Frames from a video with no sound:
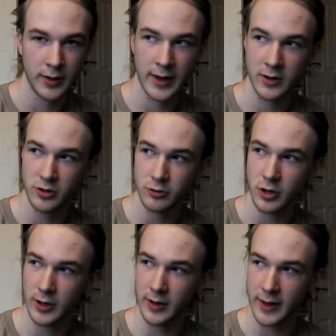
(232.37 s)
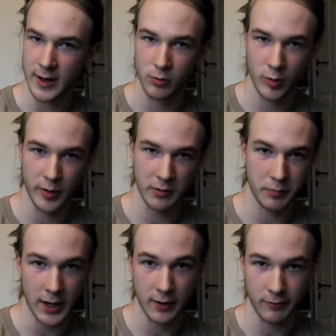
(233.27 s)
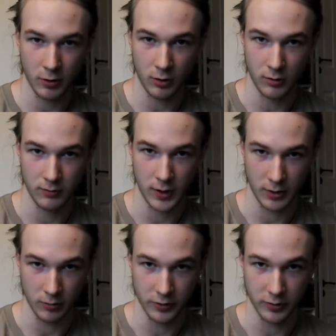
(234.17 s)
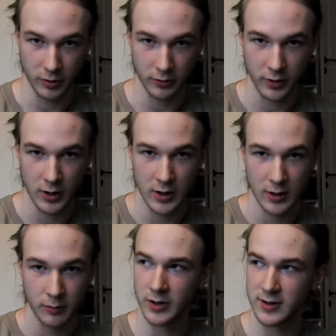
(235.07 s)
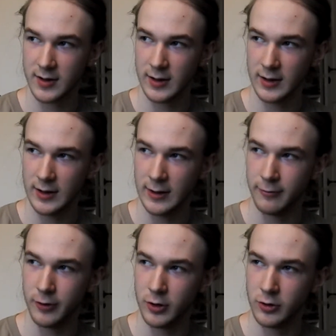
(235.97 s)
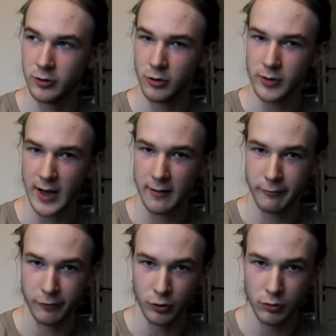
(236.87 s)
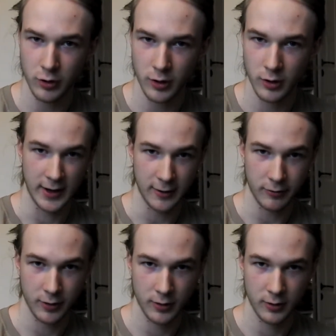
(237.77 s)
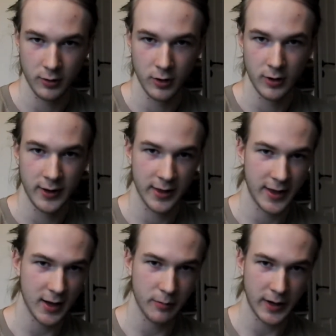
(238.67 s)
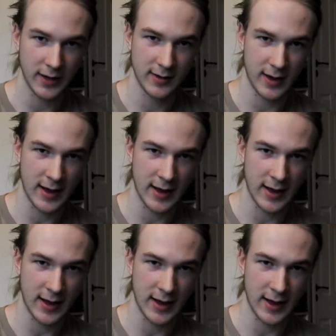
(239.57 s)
Then usually that would be a bad flaw, I would suppose. But if you don't have food enough, then that might